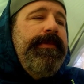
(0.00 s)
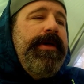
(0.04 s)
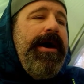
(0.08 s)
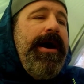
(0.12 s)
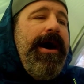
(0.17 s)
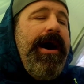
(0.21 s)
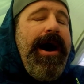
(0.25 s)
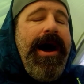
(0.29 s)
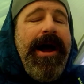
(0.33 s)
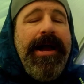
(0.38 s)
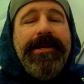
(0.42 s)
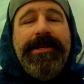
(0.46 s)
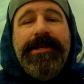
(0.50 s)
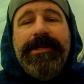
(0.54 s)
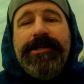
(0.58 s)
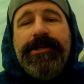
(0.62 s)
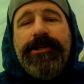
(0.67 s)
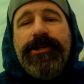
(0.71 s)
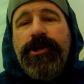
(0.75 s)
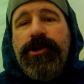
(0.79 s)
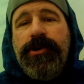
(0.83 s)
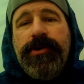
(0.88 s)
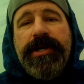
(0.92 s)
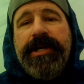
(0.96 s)
I
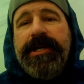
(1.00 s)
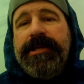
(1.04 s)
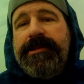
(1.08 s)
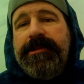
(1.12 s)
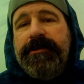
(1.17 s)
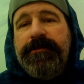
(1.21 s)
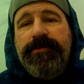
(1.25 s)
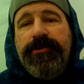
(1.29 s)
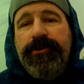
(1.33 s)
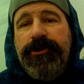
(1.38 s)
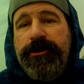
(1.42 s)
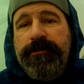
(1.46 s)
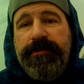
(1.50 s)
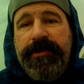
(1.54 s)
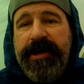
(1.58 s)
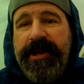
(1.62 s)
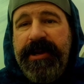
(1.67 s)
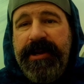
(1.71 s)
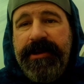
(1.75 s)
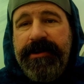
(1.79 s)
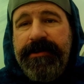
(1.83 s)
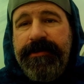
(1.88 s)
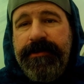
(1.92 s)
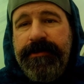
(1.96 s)
didn't go get the
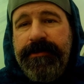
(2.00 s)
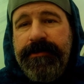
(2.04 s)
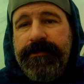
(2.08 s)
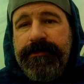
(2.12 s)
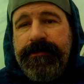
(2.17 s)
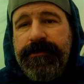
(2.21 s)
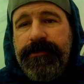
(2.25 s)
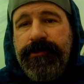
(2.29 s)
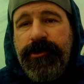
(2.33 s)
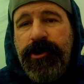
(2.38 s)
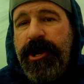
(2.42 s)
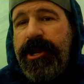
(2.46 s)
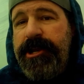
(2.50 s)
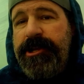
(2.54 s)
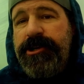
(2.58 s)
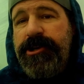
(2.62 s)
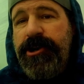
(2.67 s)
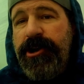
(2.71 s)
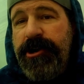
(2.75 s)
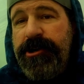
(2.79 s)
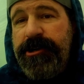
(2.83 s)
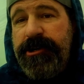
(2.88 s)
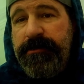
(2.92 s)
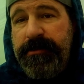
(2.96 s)
prepaid credit
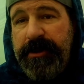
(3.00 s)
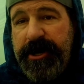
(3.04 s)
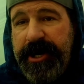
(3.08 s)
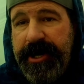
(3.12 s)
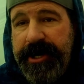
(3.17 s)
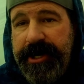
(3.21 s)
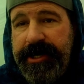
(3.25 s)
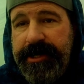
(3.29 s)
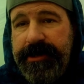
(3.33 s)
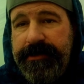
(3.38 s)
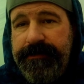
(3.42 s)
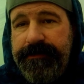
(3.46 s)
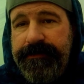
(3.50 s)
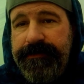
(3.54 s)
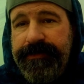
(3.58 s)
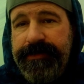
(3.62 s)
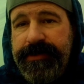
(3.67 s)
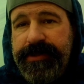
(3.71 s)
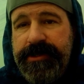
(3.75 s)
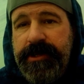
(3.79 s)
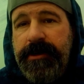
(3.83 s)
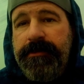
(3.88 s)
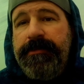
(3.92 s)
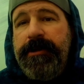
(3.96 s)
card to buy it.
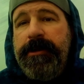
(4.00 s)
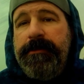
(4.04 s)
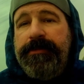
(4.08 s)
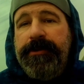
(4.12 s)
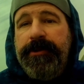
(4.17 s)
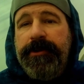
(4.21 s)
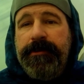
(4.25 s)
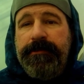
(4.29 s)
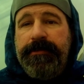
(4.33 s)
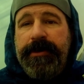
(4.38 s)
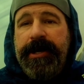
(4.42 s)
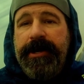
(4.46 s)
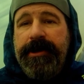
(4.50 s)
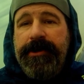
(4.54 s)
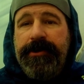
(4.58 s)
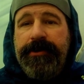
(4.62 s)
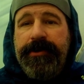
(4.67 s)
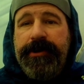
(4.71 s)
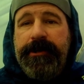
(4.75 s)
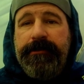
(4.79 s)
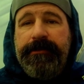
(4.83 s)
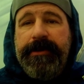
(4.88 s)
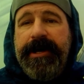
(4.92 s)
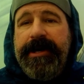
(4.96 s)
Some people are
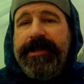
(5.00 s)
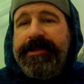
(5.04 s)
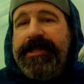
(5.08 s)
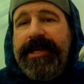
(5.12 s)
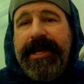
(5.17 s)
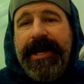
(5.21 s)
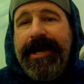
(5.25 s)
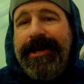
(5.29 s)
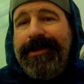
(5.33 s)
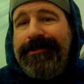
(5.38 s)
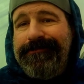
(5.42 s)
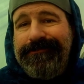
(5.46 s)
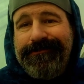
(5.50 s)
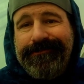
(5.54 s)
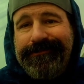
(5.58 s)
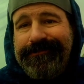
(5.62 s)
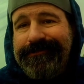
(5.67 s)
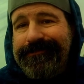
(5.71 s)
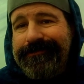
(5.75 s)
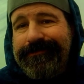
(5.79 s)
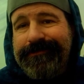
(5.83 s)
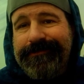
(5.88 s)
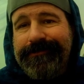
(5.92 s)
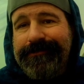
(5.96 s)
paranoid about that.
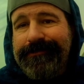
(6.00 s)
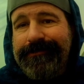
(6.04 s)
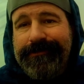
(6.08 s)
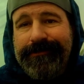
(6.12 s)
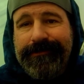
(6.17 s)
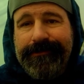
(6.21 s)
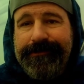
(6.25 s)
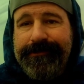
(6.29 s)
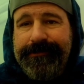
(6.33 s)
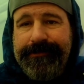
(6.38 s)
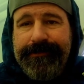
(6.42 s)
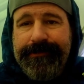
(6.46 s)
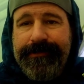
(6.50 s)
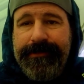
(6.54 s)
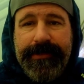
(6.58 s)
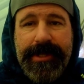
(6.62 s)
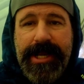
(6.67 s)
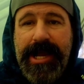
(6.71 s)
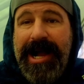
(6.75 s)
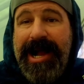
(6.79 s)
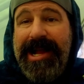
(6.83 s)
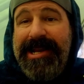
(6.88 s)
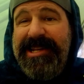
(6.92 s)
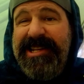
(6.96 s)

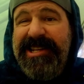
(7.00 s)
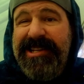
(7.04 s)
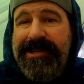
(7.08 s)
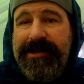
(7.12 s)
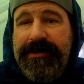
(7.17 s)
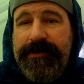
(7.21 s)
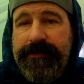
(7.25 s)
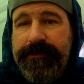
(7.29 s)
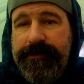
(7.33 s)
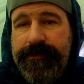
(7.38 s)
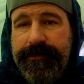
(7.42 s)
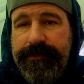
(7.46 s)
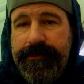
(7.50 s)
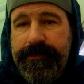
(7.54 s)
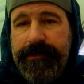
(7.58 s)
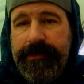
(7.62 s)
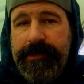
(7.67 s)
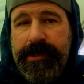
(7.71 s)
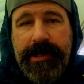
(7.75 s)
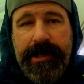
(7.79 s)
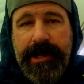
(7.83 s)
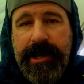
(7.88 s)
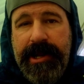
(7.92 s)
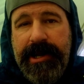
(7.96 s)
I didn't,
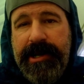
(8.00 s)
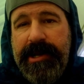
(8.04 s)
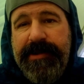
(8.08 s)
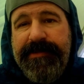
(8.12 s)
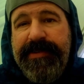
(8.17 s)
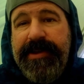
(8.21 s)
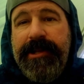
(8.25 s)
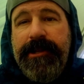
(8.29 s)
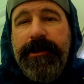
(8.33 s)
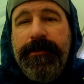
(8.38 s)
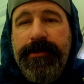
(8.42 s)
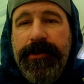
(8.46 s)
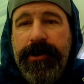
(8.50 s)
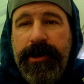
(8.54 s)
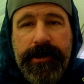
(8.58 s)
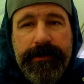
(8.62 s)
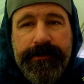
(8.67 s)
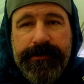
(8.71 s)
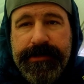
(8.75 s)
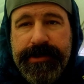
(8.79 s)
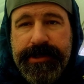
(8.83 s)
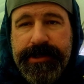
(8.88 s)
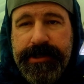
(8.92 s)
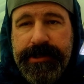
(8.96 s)
and I didn't have any
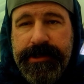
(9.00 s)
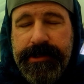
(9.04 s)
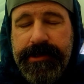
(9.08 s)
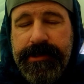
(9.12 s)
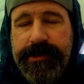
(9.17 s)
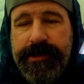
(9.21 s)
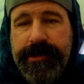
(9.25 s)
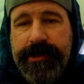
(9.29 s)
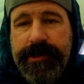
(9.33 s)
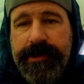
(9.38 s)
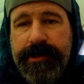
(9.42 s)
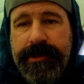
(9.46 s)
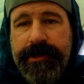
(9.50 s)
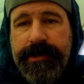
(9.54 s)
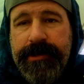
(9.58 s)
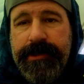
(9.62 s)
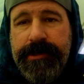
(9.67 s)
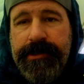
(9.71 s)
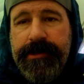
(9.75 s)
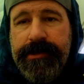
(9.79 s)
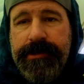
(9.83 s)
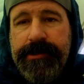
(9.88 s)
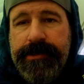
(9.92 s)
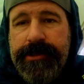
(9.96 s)
problems.
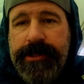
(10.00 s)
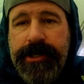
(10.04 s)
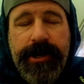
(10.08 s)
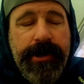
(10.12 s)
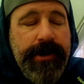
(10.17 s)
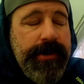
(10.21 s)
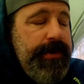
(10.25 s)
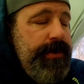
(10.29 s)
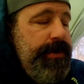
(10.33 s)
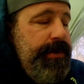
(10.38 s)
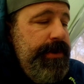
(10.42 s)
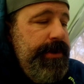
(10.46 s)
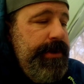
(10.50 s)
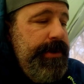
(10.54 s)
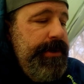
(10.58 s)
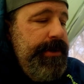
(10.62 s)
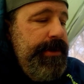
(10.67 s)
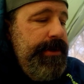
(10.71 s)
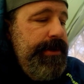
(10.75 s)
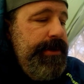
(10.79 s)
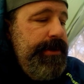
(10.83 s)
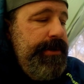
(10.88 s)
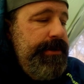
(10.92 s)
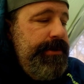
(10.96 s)
So
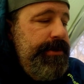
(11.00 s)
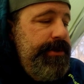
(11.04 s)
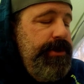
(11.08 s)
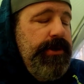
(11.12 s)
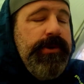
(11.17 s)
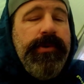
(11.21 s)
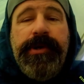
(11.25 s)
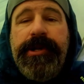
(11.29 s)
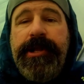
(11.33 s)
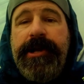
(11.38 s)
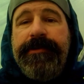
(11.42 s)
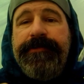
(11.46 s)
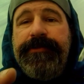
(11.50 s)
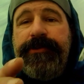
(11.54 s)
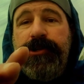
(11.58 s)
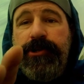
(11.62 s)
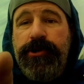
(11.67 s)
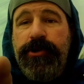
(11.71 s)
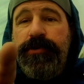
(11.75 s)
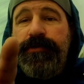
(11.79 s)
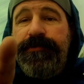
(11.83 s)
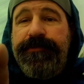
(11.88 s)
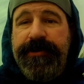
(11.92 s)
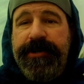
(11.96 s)
do whatever
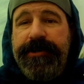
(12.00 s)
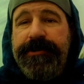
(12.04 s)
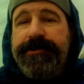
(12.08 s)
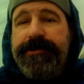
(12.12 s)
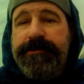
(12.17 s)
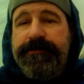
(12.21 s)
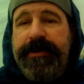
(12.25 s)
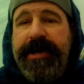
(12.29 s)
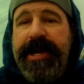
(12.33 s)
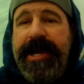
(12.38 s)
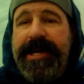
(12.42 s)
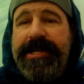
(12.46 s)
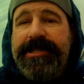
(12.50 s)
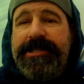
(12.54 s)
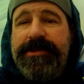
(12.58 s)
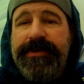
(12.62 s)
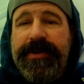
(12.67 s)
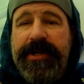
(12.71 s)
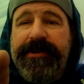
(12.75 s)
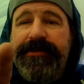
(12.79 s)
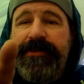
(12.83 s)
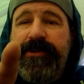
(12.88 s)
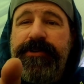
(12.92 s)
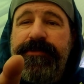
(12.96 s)
you feel's best,
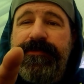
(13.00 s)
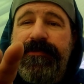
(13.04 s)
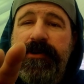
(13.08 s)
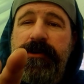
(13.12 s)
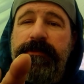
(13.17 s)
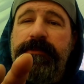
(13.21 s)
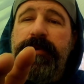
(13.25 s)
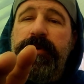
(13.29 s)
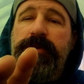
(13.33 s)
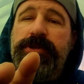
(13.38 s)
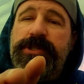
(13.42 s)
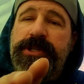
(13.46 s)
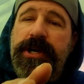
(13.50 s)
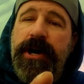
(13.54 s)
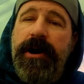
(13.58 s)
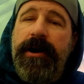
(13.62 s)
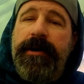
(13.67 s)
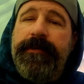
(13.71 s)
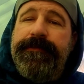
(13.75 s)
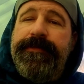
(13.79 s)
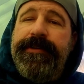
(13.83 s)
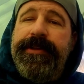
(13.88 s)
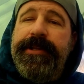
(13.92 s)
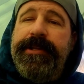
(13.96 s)
whatever you feel most
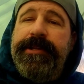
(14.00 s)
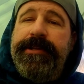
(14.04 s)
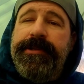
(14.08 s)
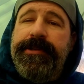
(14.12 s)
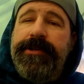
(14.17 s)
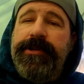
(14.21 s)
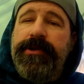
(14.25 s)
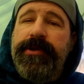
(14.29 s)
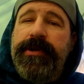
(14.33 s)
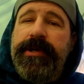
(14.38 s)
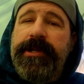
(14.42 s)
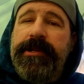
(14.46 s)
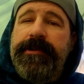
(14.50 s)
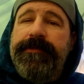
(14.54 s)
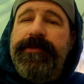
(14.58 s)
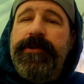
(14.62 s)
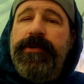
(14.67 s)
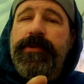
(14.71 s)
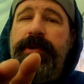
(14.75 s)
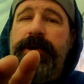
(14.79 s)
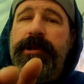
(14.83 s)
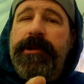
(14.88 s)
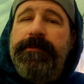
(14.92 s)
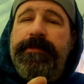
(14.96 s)
confident in doing. If
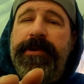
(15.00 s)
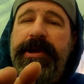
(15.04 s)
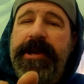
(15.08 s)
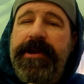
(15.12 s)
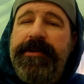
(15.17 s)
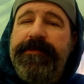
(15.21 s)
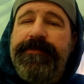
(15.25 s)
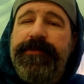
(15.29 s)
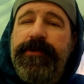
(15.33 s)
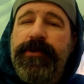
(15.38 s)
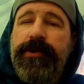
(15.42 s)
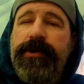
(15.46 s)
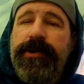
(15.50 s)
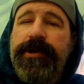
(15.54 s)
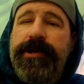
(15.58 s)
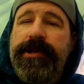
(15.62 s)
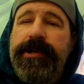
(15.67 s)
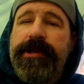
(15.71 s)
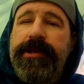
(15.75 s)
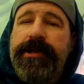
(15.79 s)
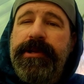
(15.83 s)
you want to pay for it